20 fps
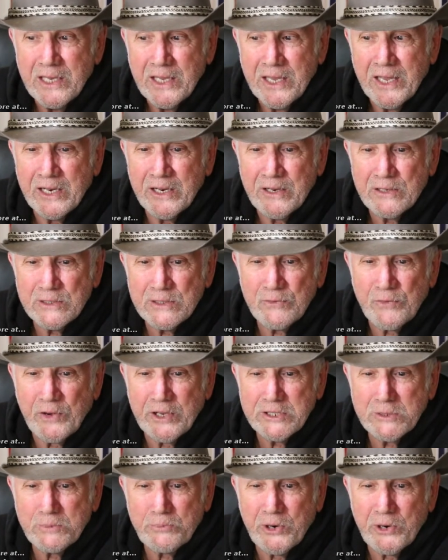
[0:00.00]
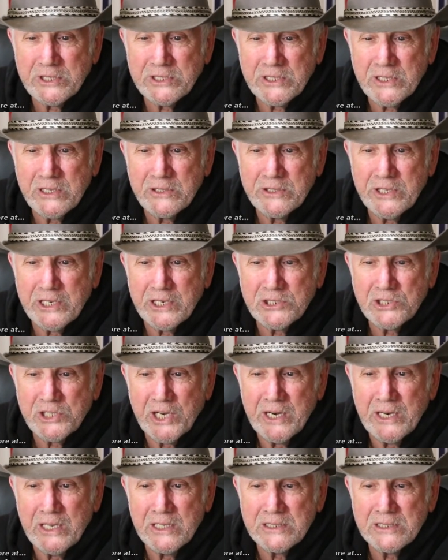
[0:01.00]
And there's Vice President Dick
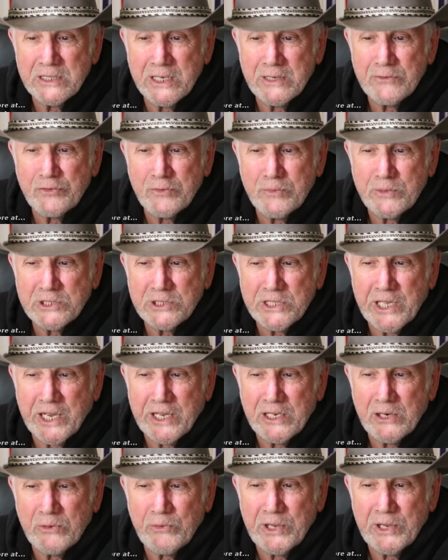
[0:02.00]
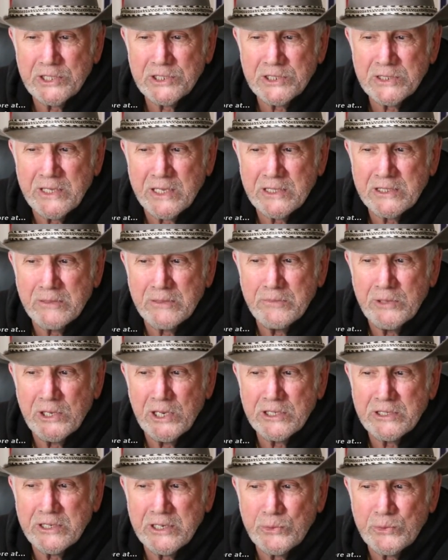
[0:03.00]
Cheney's infamous declaration that the
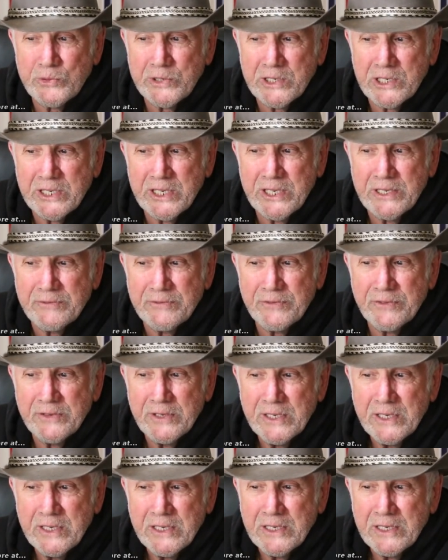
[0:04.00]
military would leave